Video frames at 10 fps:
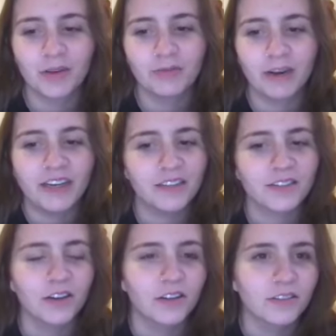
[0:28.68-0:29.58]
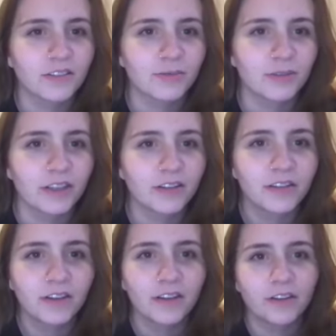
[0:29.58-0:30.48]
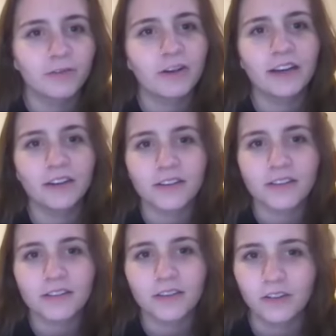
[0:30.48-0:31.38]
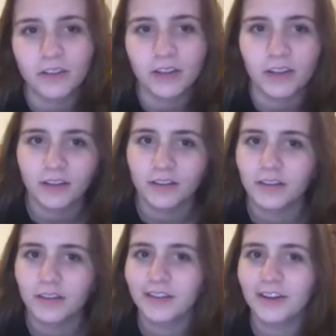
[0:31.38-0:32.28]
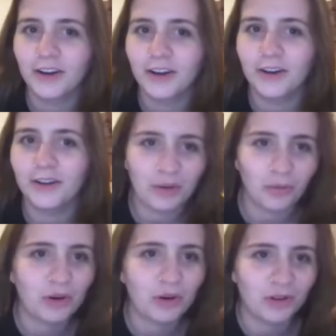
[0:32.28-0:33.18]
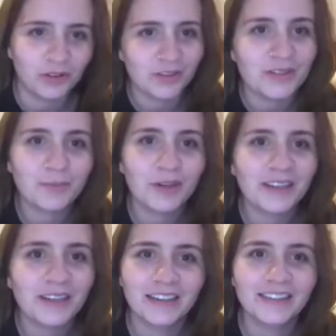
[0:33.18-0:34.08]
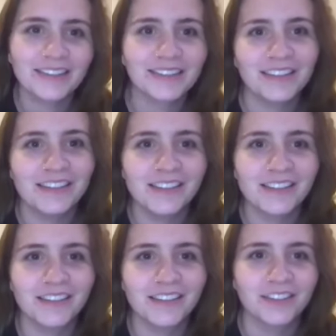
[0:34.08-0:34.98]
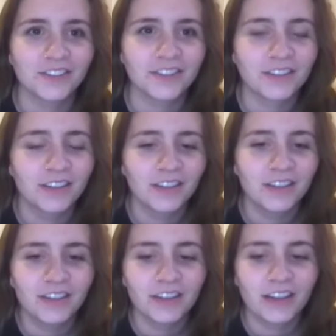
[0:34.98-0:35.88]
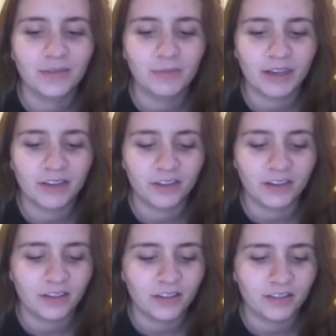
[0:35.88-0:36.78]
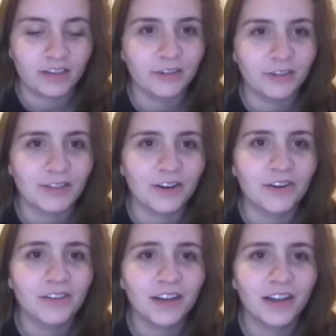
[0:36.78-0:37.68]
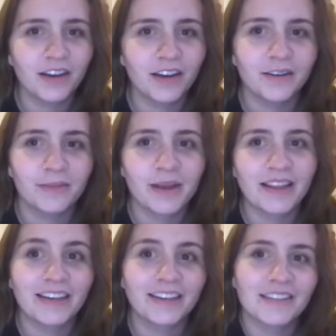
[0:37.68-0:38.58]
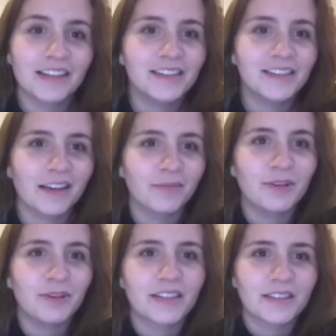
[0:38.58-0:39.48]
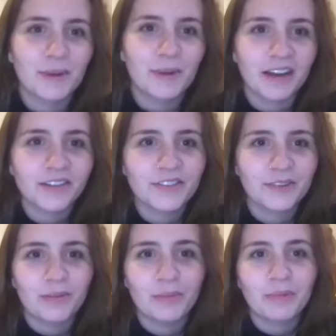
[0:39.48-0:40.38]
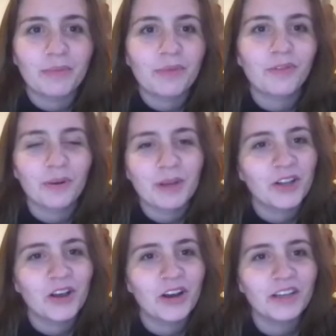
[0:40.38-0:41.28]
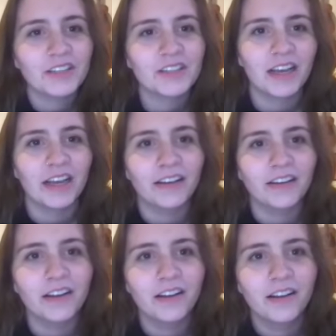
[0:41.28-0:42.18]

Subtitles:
writing songs with writers all around the world. So it's pretty nice, easy, and just getting better every song. And then it's nice, live music is back. So I've been performing a lot. And